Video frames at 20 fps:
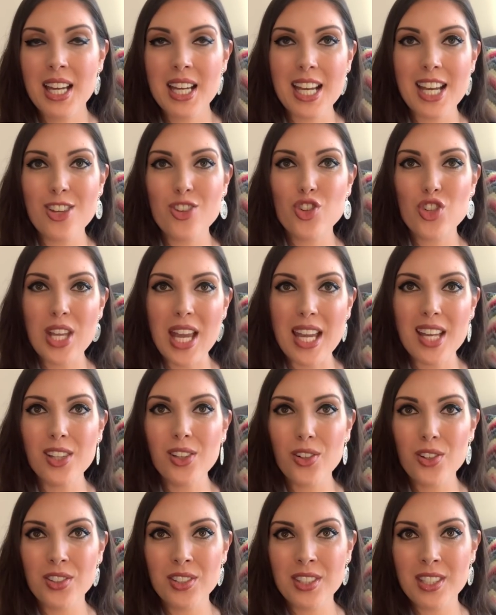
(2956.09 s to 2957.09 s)
each
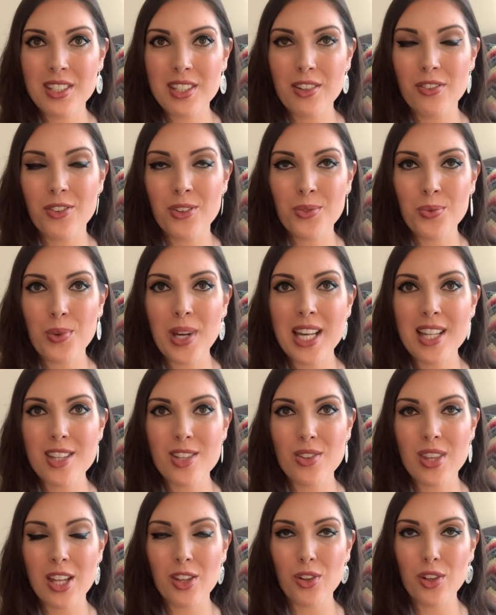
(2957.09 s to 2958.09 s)
tailored in a different way
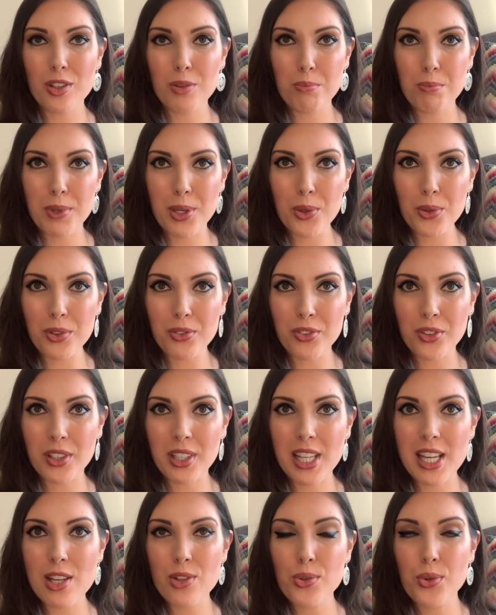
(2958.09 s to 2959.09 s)
so they looked beautiful.
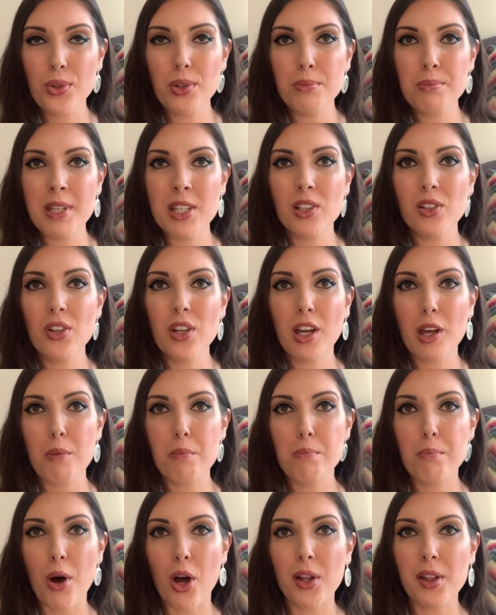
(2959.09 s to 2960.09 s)
He told me to look
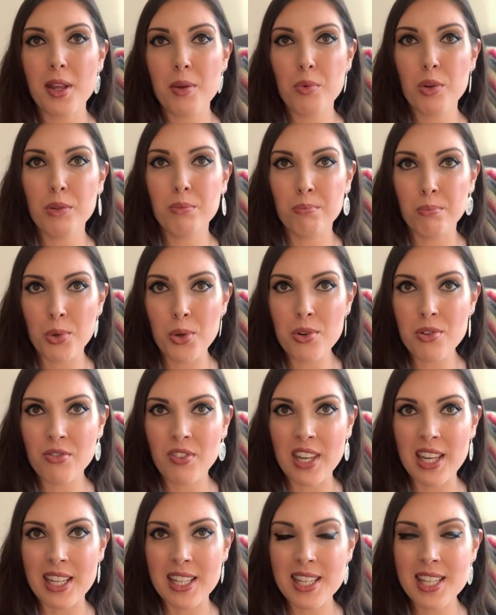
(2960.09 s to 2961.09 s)
at Bollywood
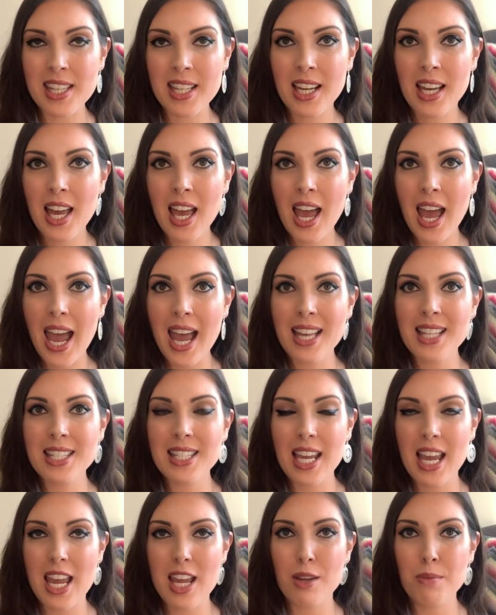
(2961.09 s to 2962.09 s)
movies and
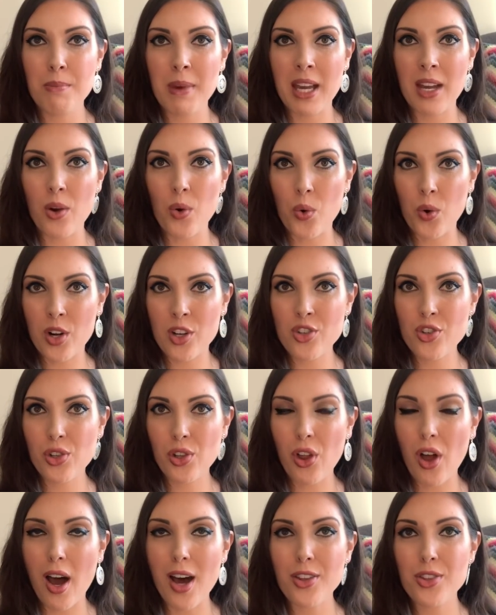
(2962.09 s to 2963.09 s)
take my orange
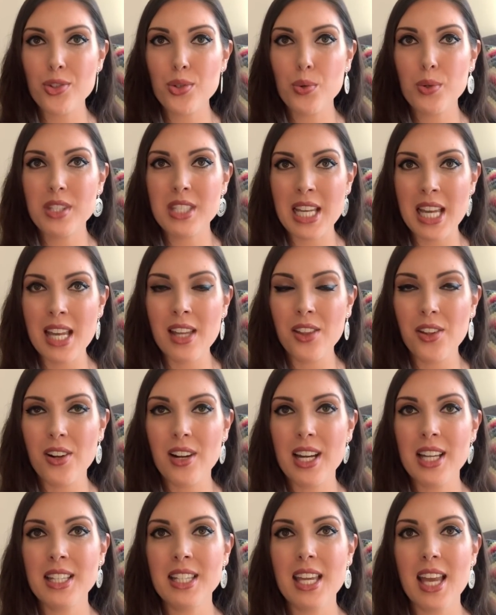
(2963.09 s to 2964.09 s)
cloth to a tailor
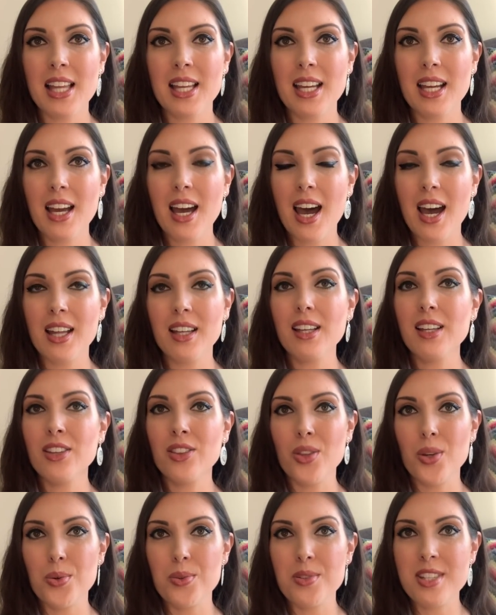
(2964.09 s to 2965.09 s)
and get it cut
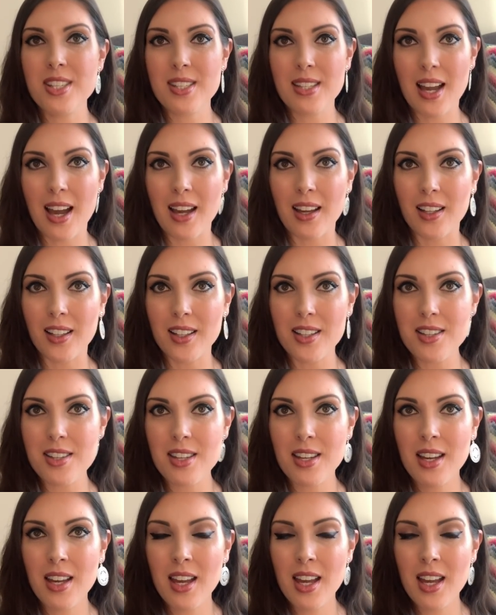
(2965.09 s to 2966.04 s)
in those styles.